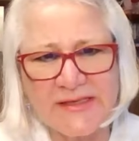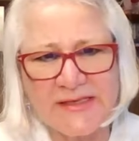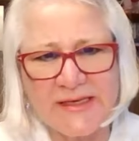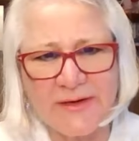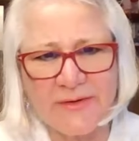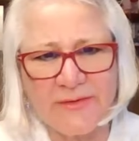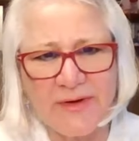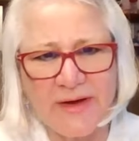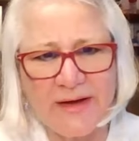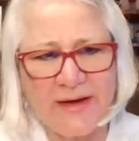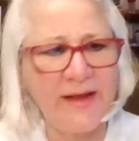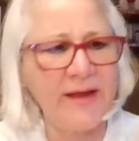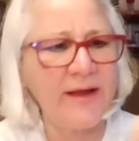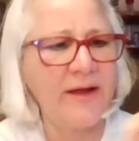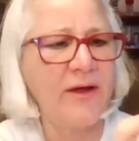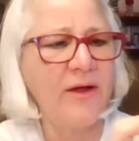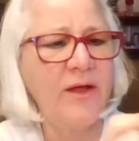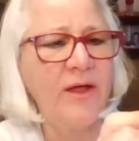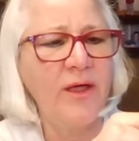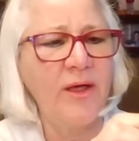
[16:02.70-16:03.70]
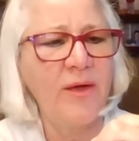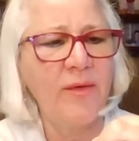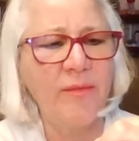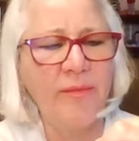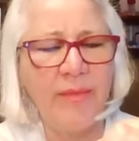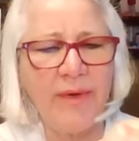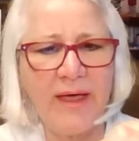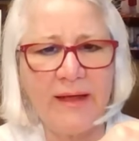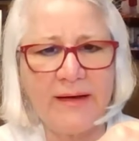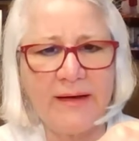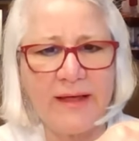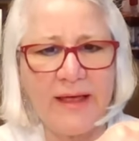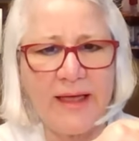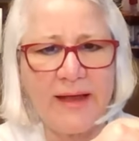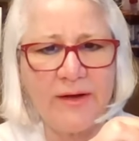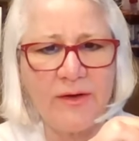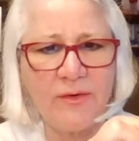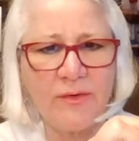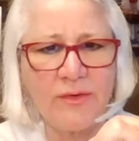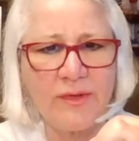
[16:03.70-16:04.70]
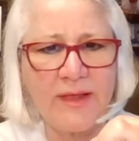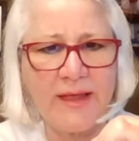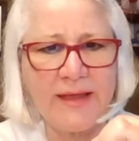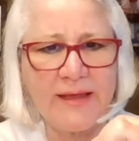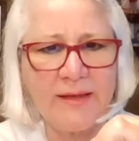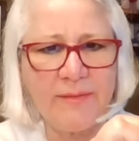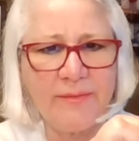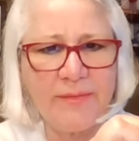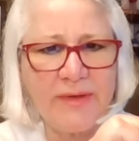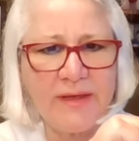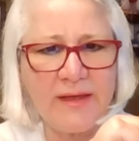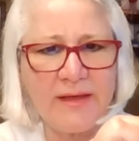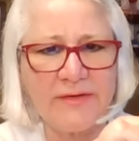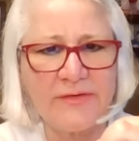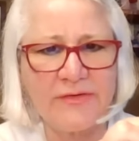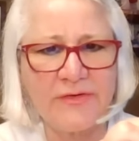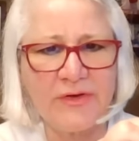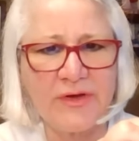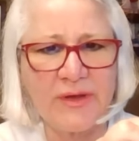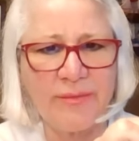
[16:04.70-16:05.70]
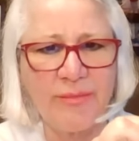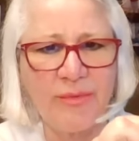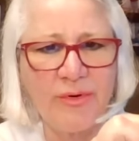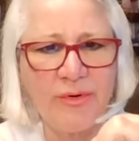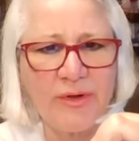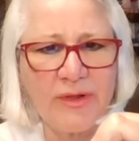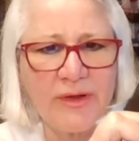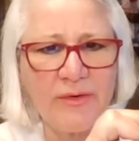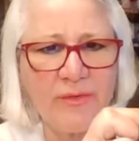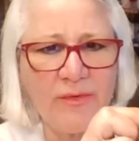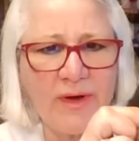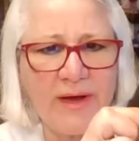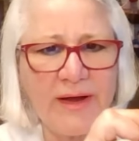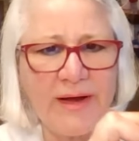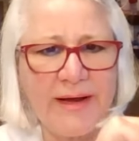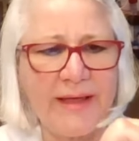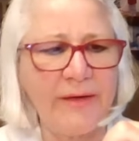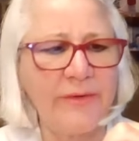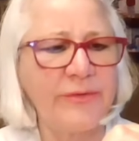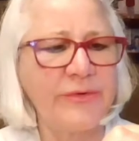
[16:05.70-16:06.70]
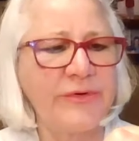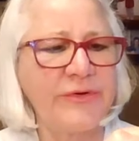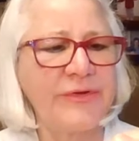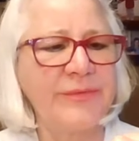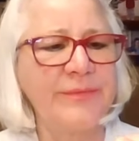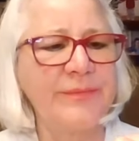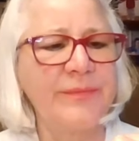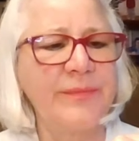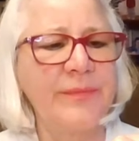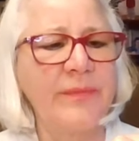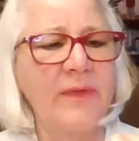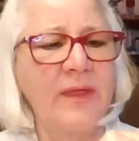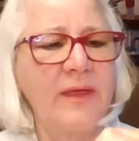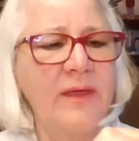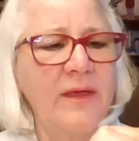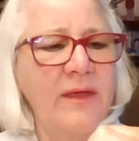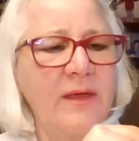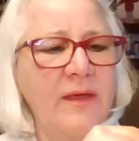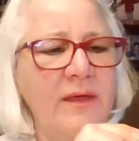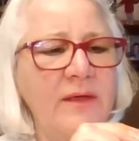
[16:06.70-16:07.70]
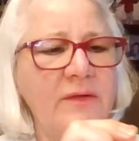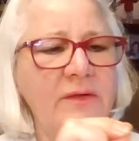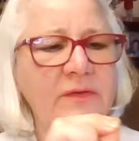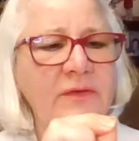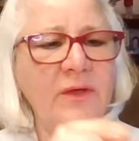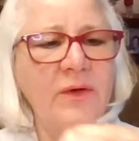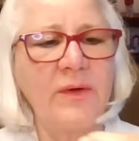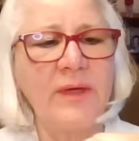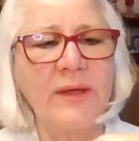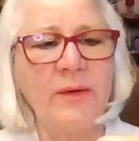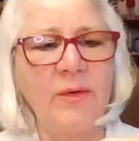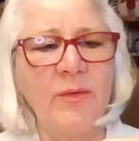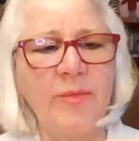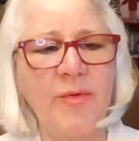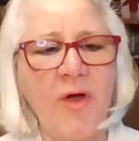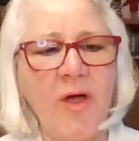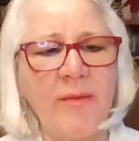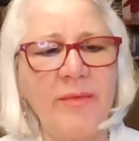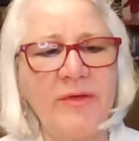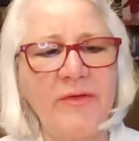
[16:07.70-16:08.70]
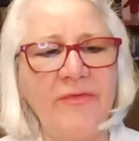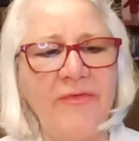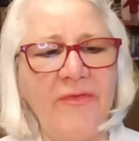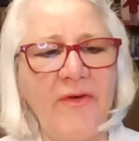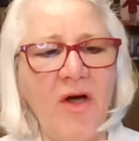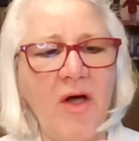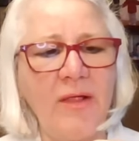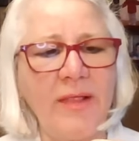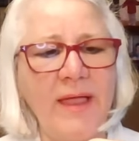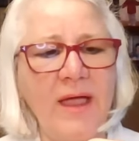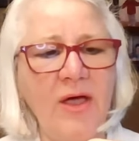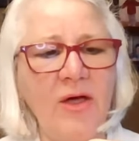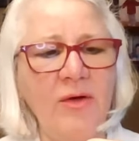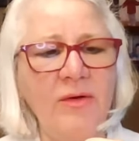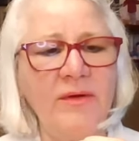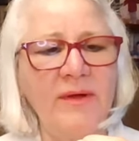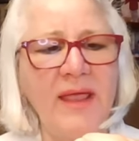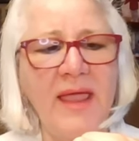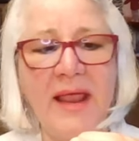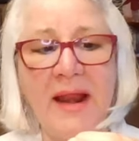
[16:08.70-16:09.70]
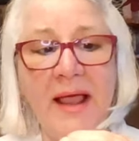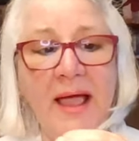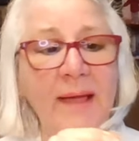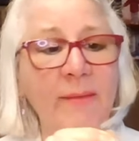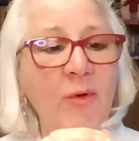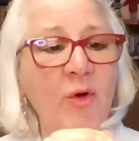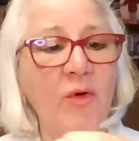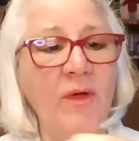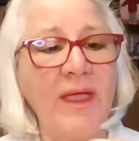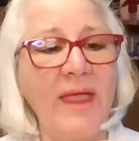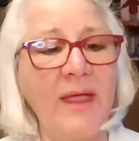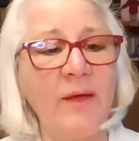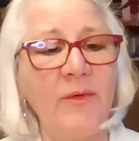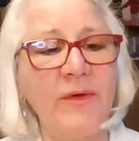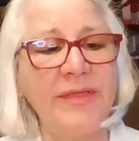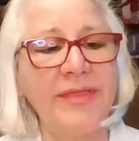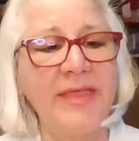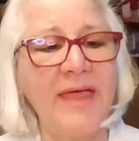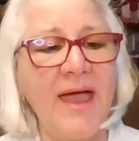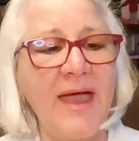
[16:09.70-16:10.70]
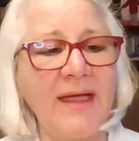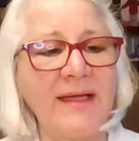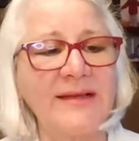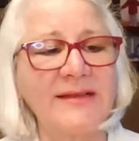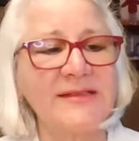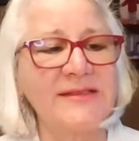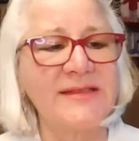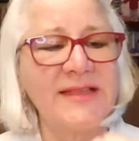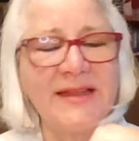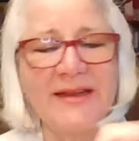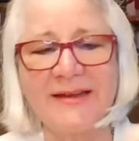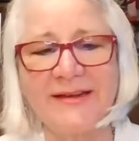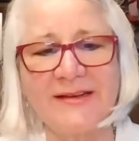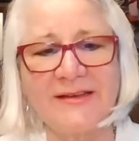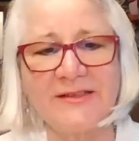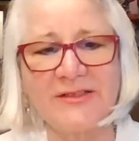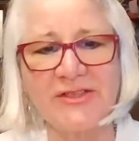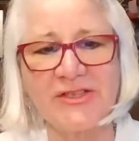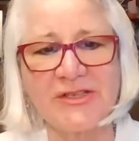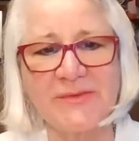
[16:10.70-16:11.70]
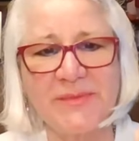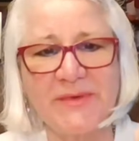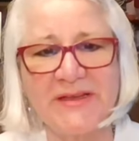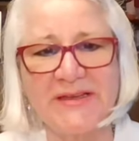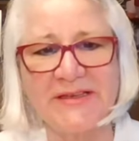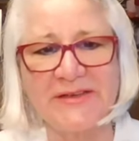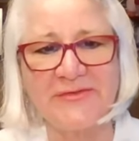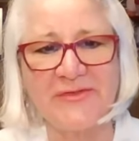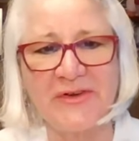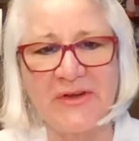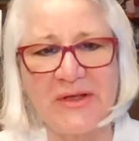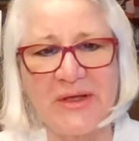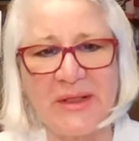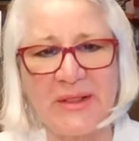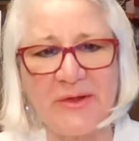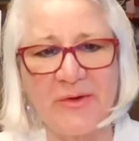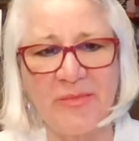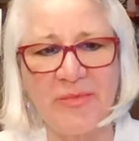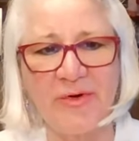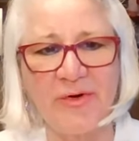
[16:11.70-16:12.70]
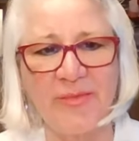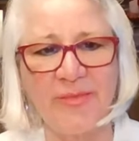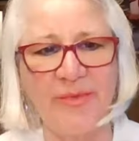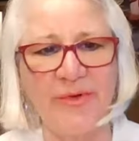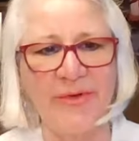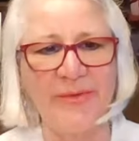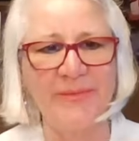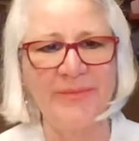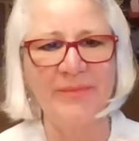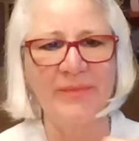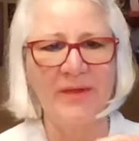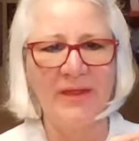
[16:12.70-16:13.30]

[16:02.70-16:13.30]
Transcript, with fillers: see it right here, but I don't like it because you can pull it right out. So it will probably fall out, and I'm okay with that because then it'll just be a different color purple.